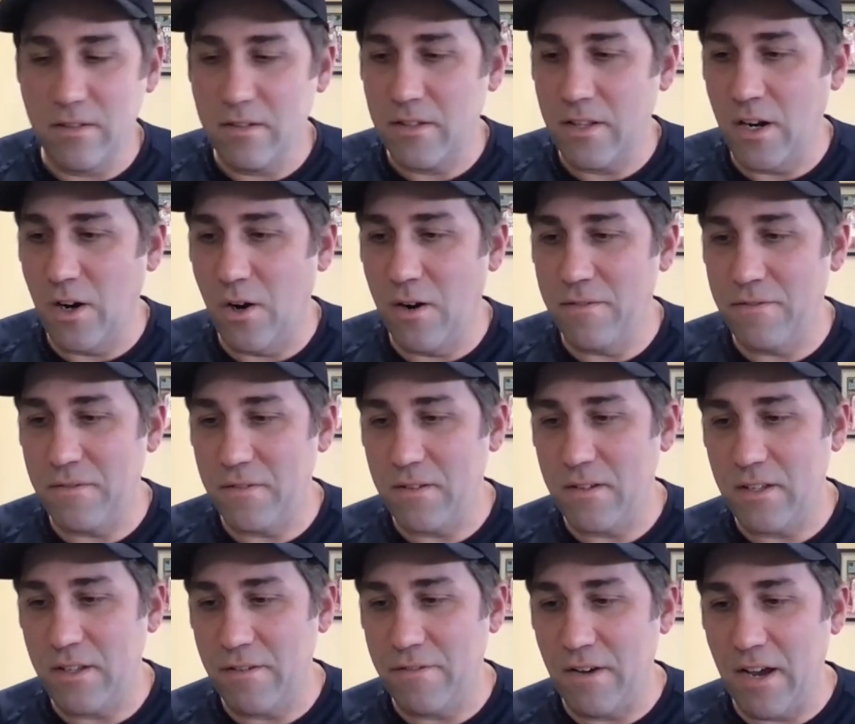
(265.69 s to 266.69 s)

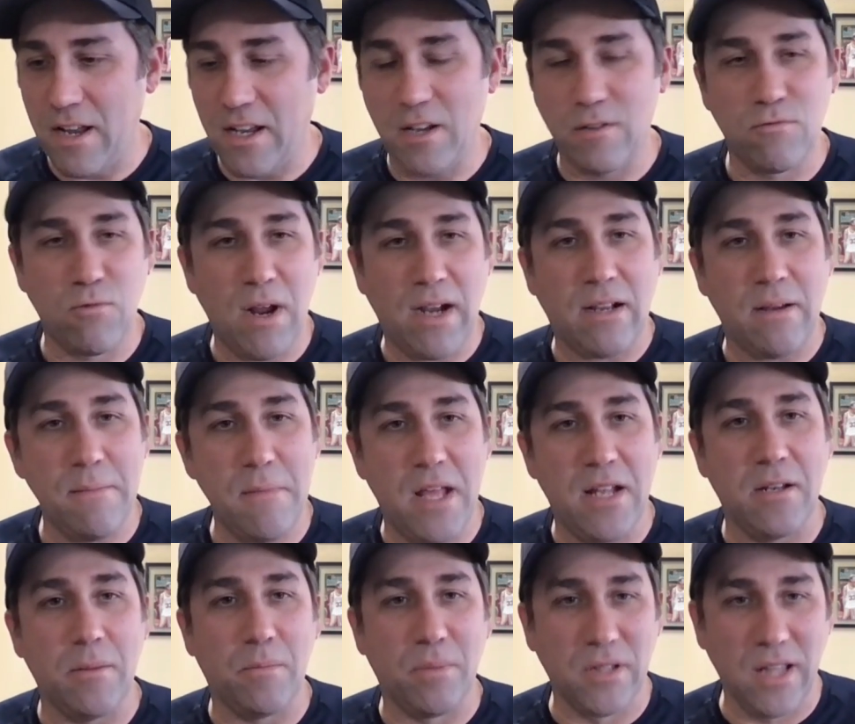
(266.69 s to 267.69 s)
If I could
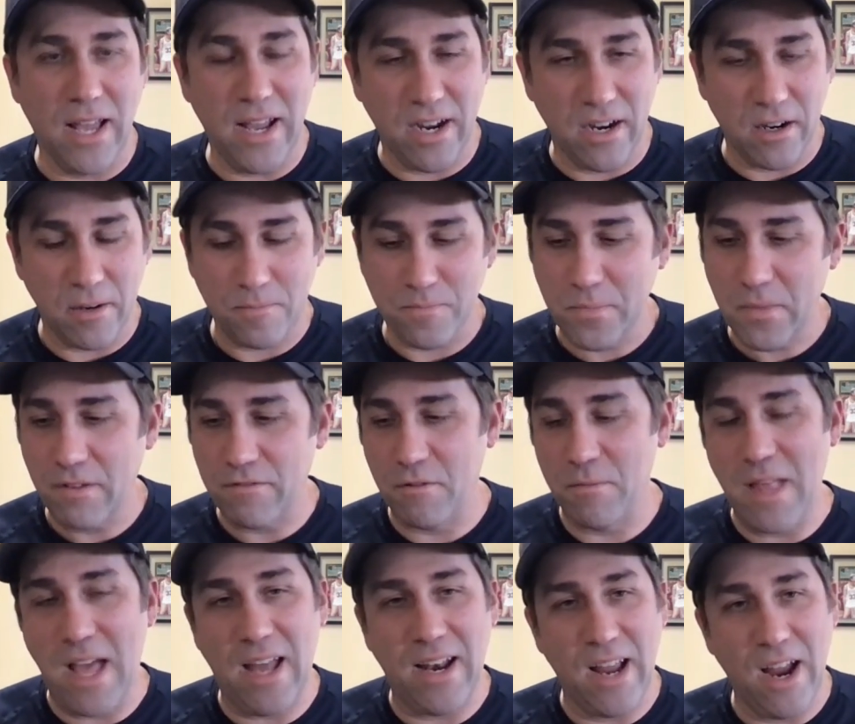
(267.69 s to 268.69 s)
recommend a player from
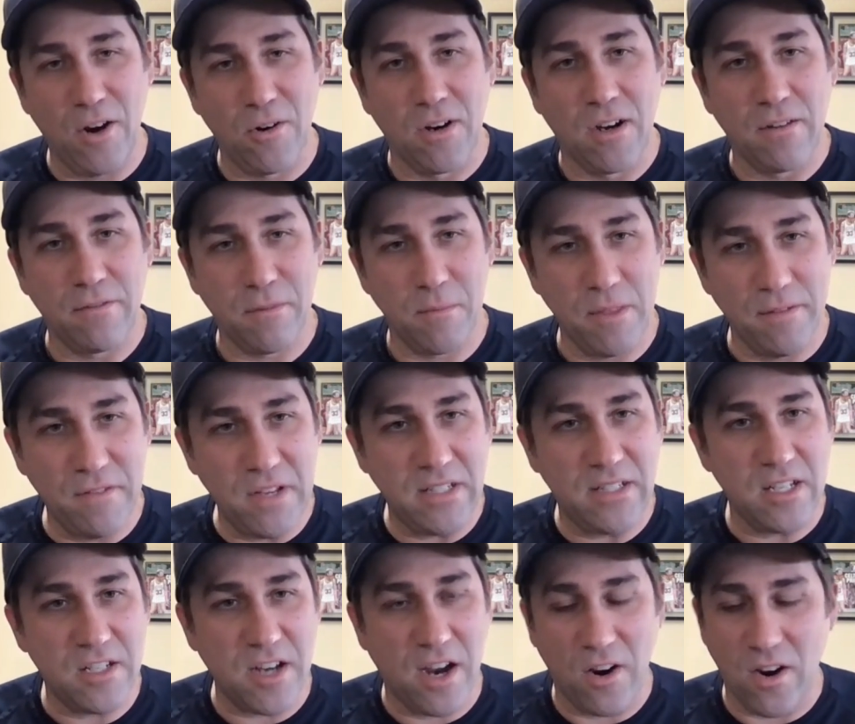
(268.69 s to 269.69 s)
that era, from the
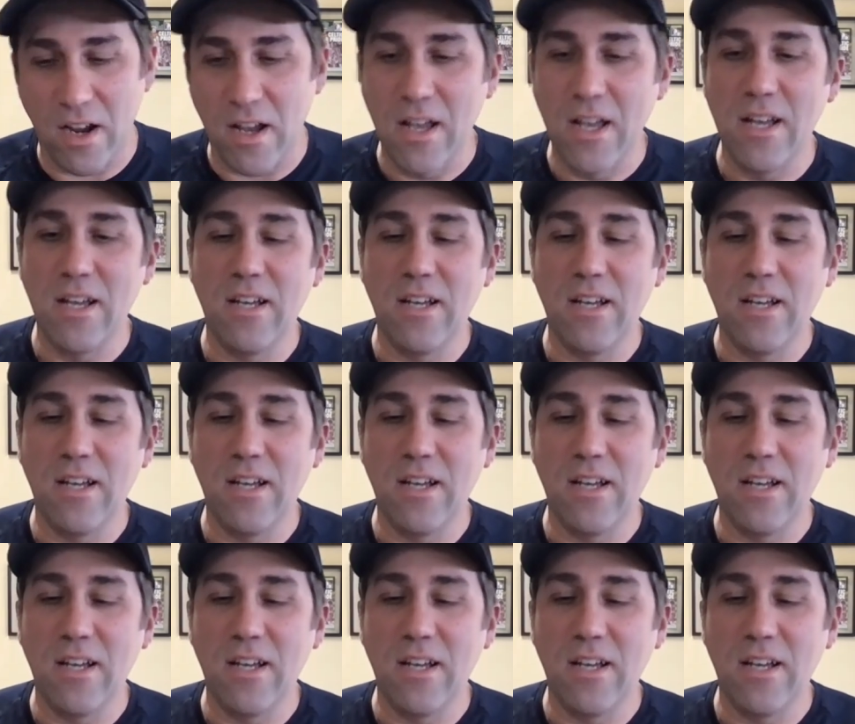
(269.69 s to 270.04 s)
vintage era,